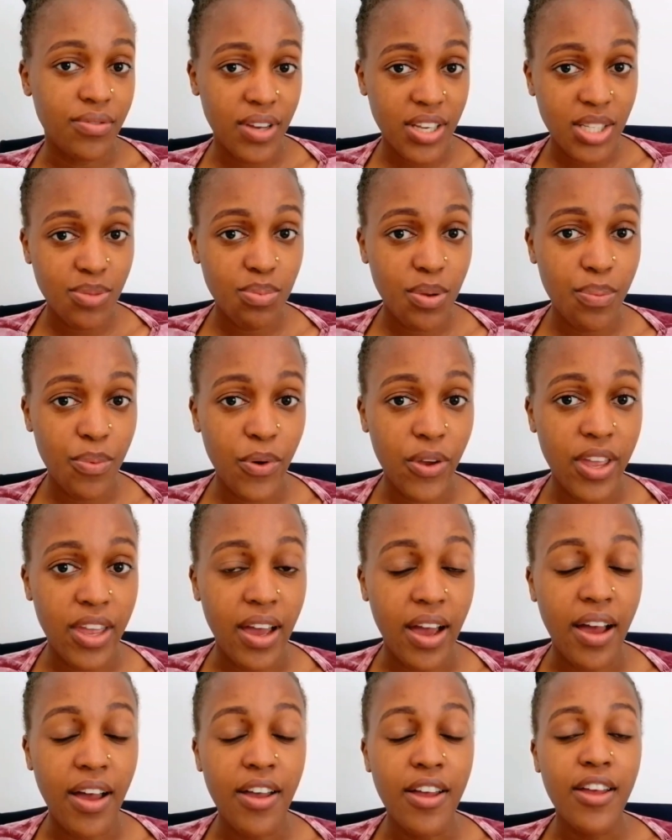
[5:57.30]
invite people
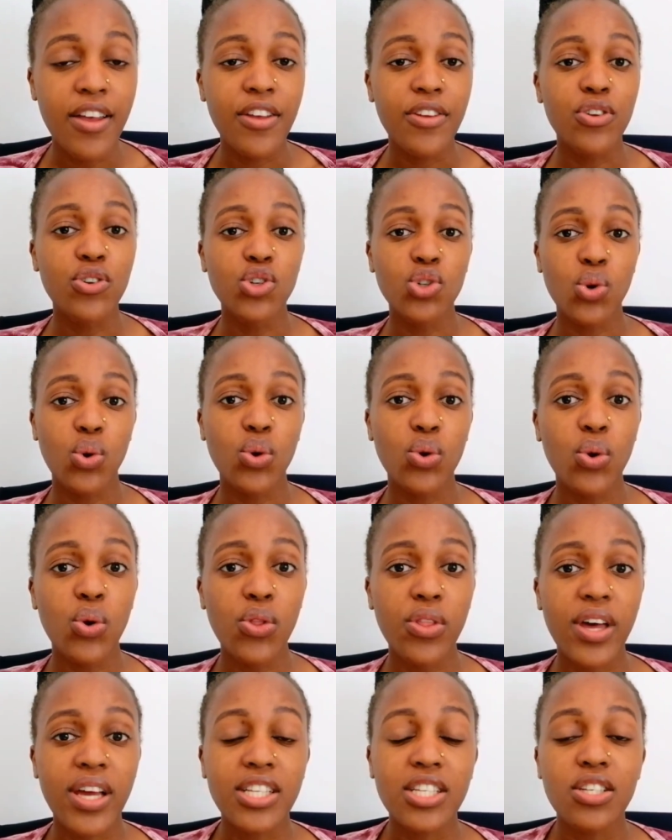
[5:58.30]
here, you should
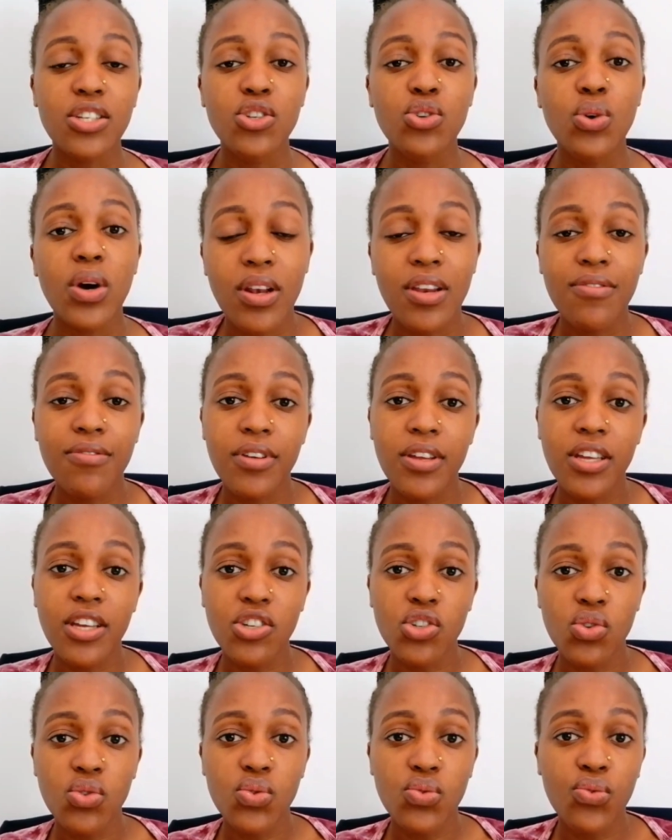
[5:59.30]
know that the
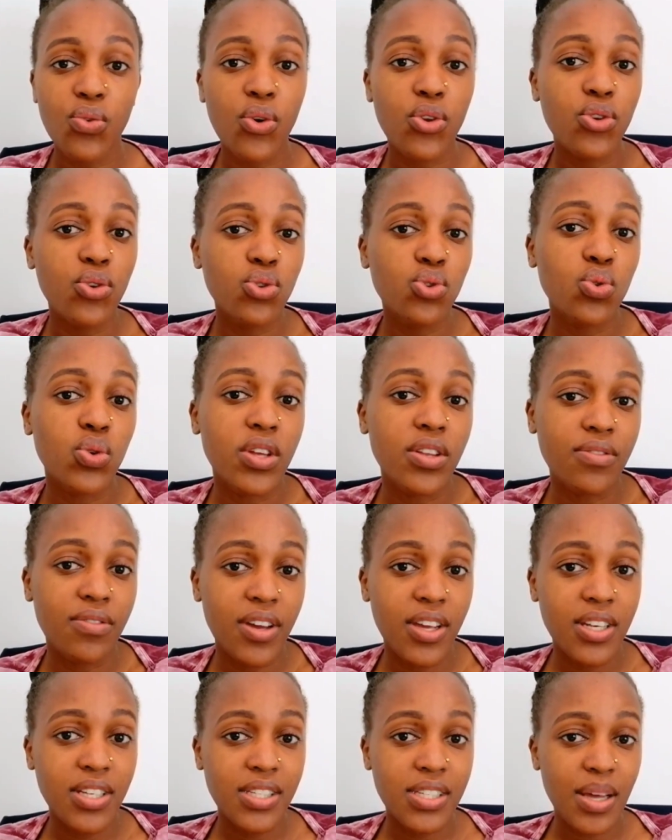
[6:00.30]
qualifications for you to
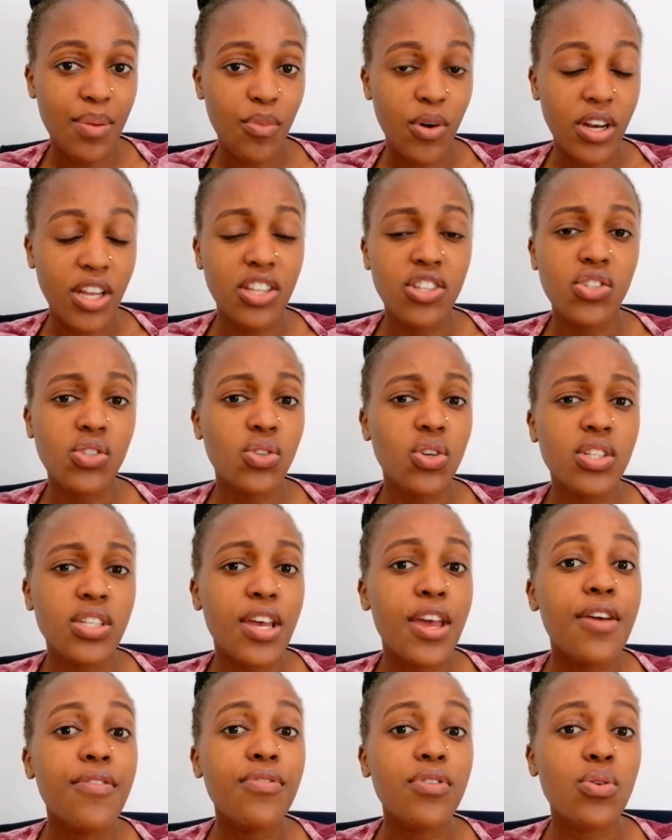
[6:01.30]
invite someone, it's not